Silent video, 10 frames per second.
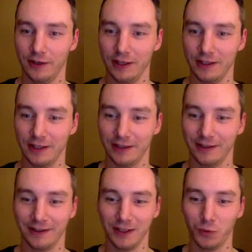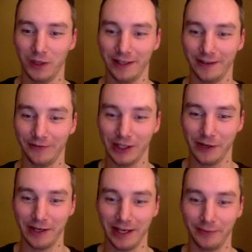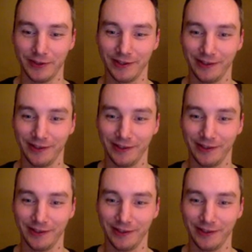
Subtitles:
I did it! I win video games!